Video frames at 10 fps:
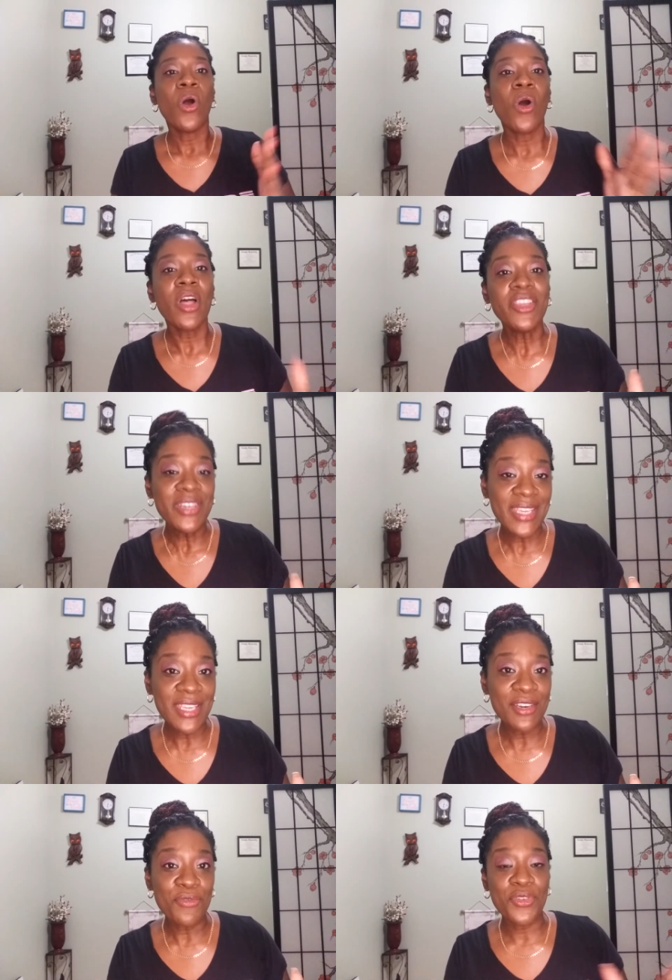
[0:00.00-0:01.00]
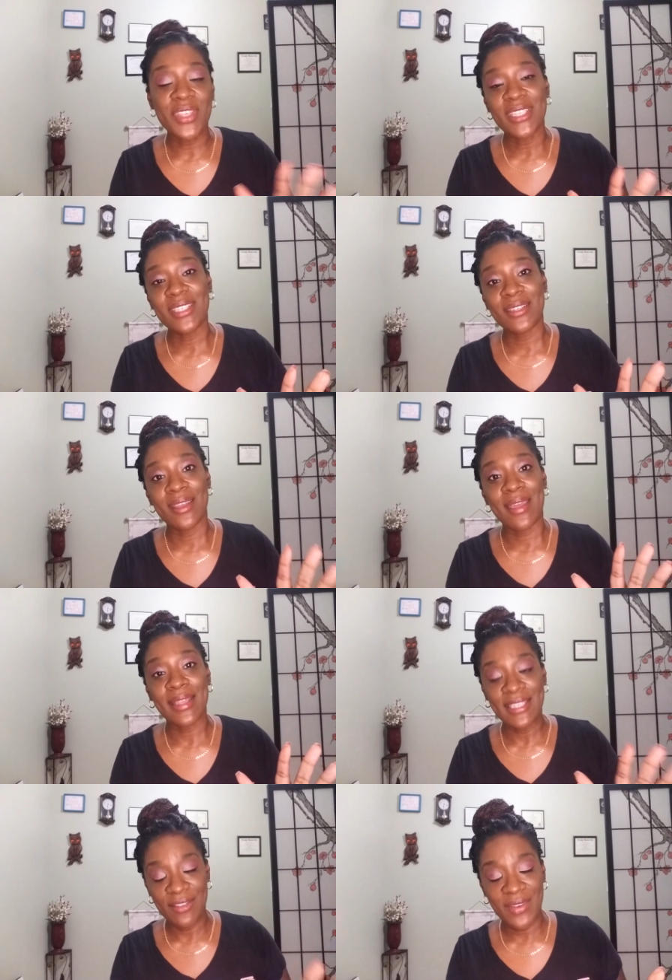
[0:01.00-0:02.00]
All you need for this
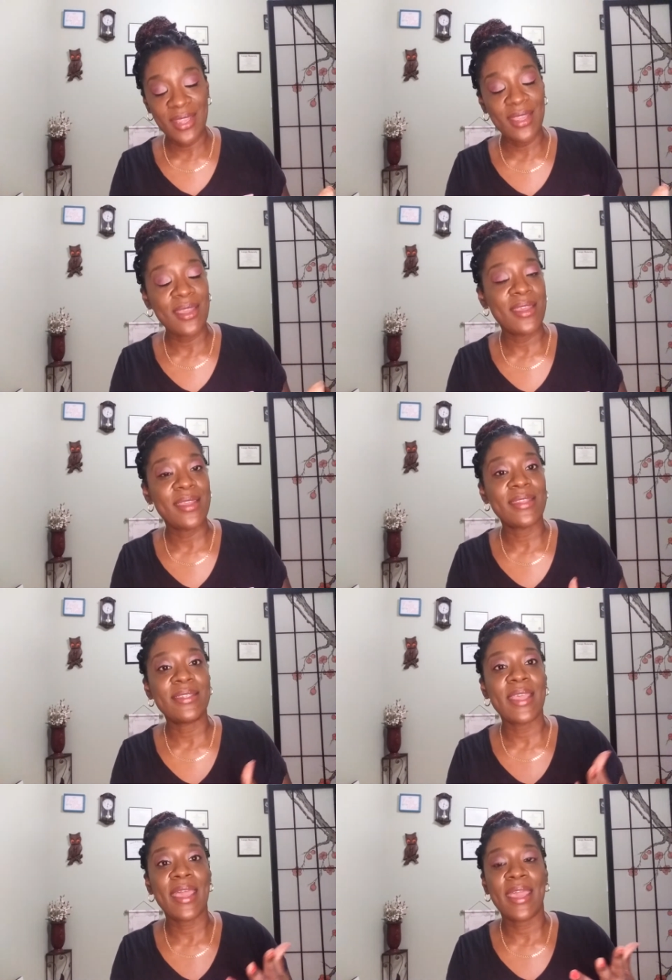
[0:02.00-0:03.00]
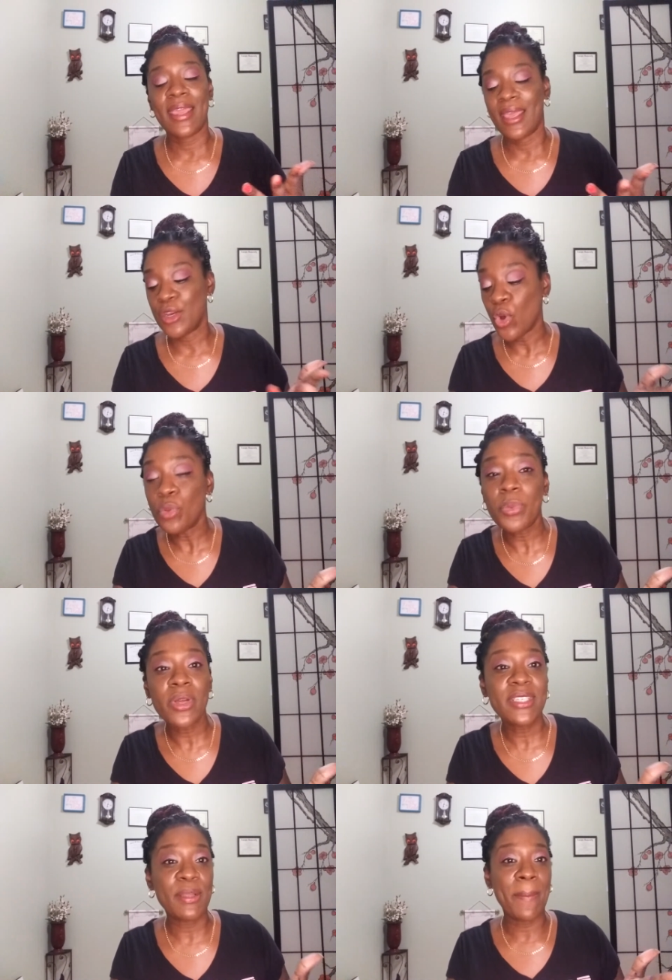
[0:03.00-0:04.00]
activity is a, a
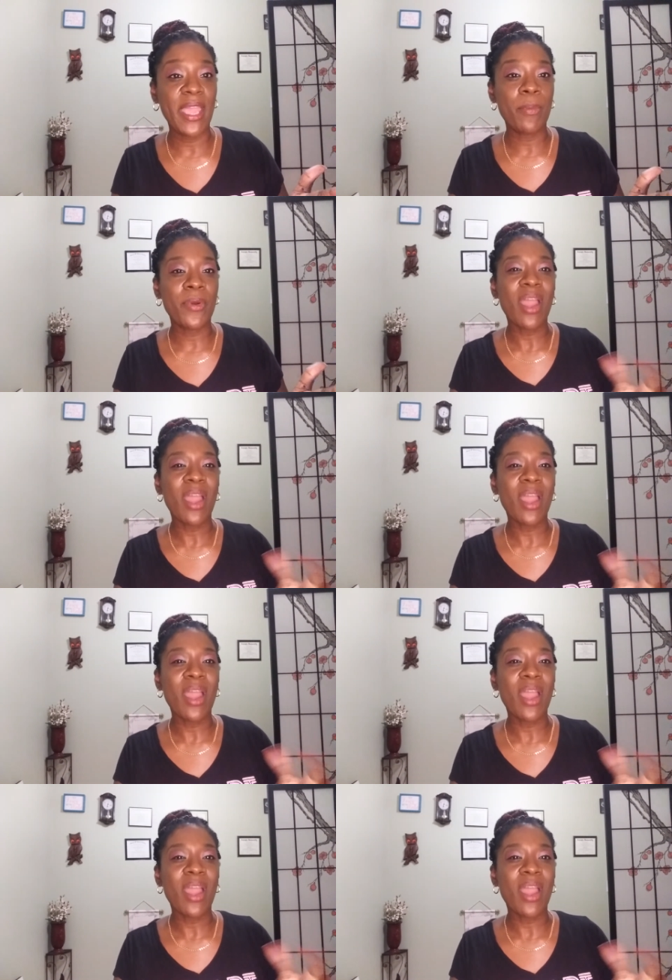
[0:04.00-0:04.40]
notebook, some paper.